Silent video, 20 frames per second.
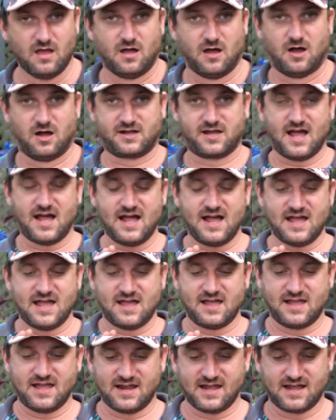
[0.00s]

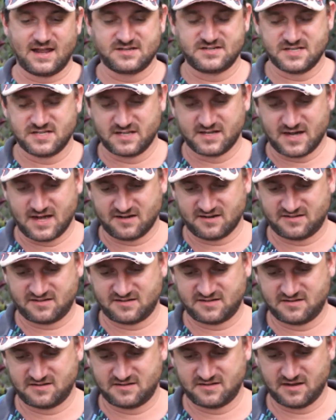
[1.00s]
Okay, getting into the
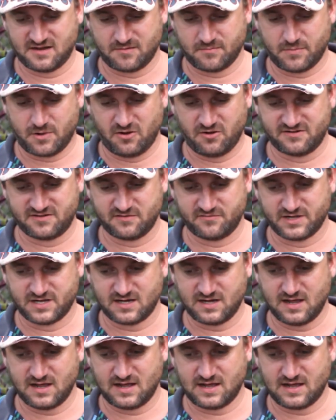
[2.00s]
nuts and bolts of it.